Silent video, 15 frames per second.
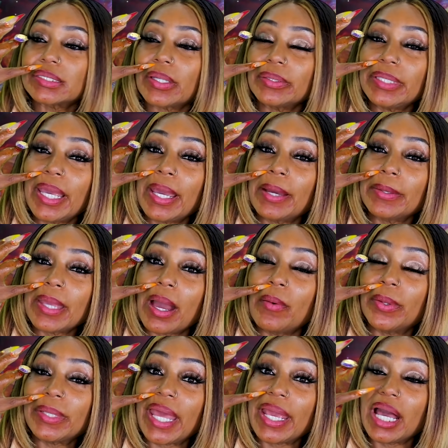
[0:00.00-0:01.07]
So, yeah, y'all,
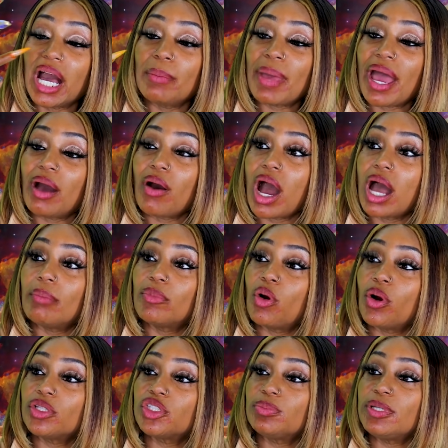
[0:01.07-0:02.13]
when they come out, I'm
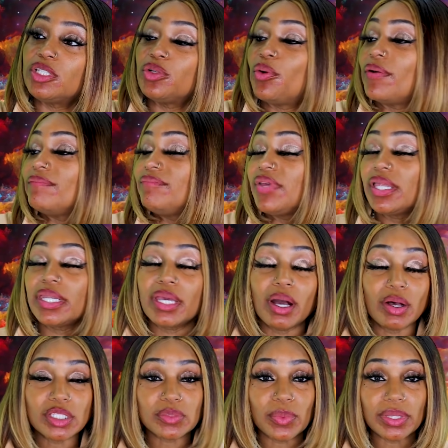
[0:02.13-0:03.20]
going to be doing
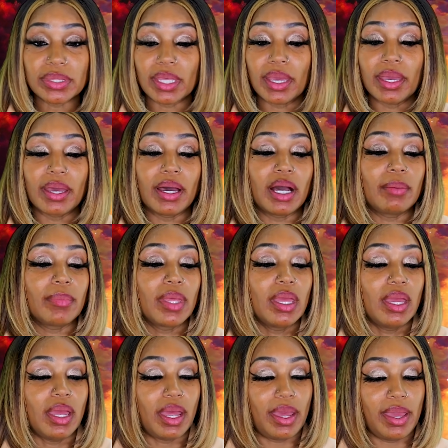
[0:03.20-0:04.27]
videos with them
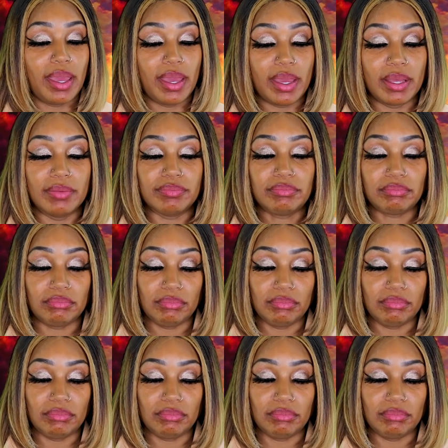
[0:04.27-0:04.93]
and